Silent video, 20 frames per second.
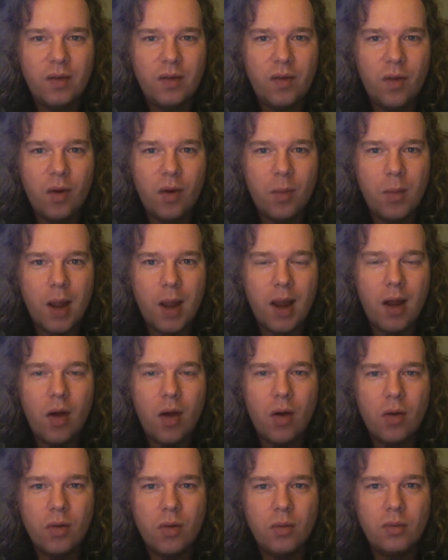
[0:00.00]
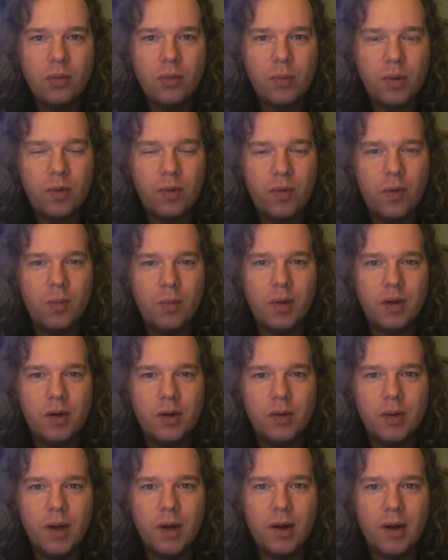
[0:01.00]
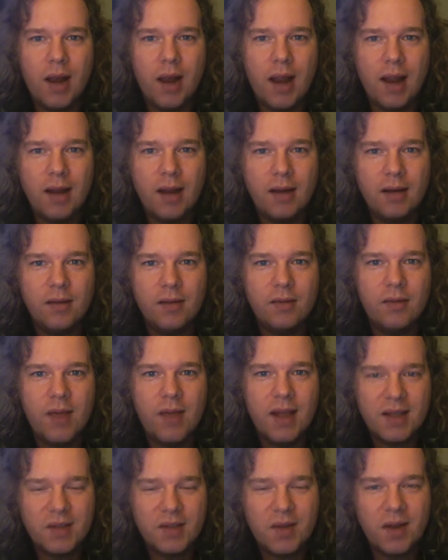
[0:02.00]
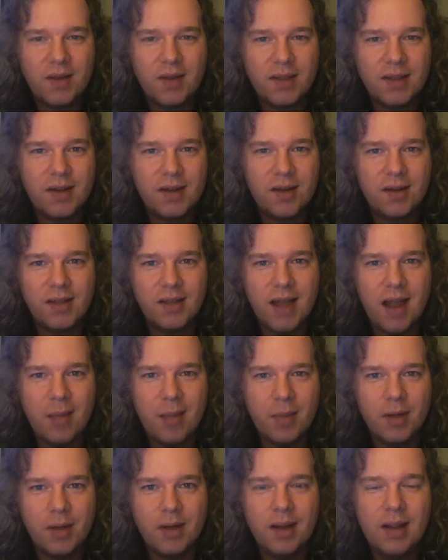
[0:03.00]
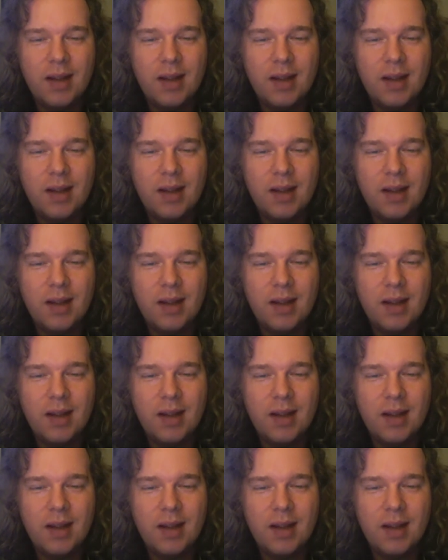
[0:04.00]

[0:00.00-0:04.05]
for my own performing career, and that's finally starting to happen.